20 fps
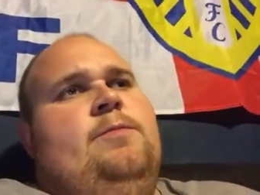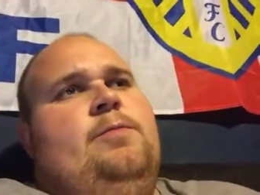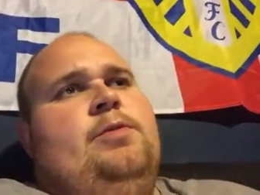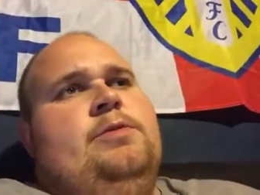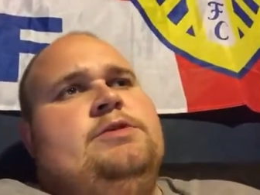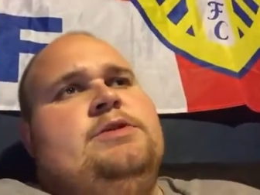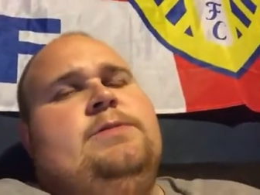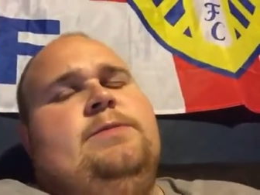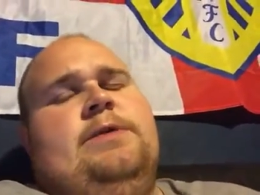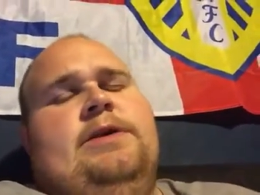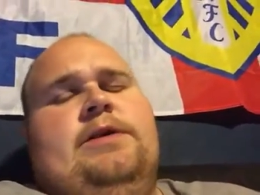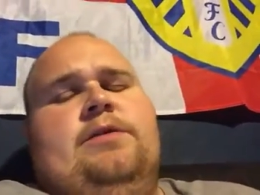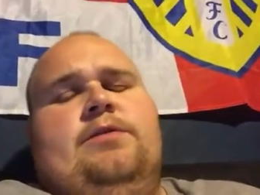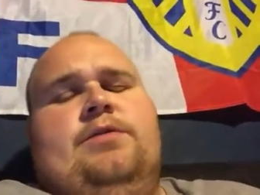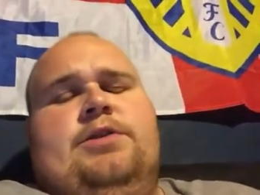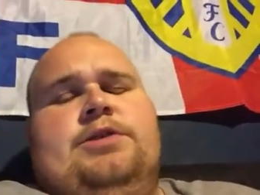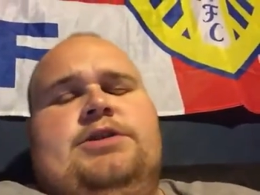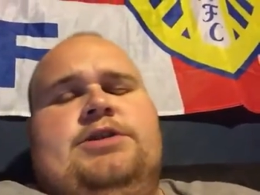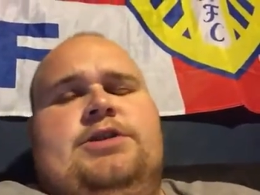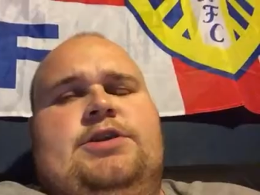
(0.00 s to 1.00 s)
possibly
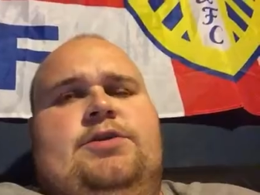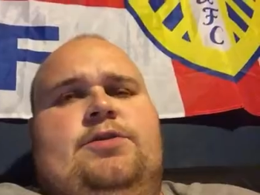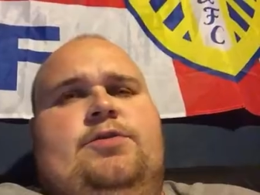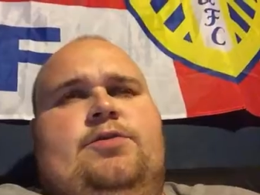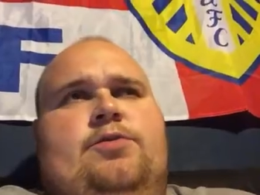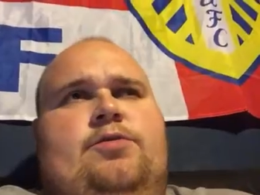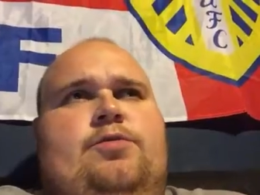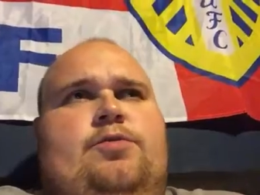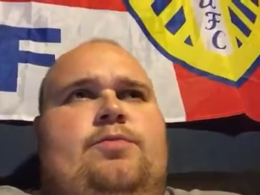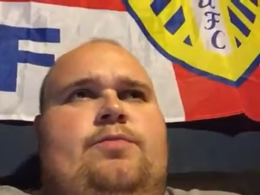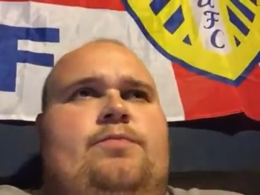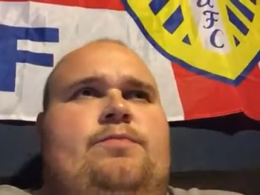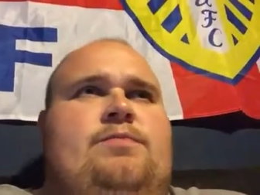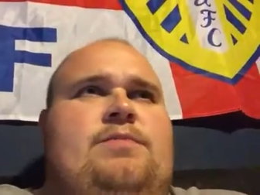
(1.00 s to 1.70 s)
another two,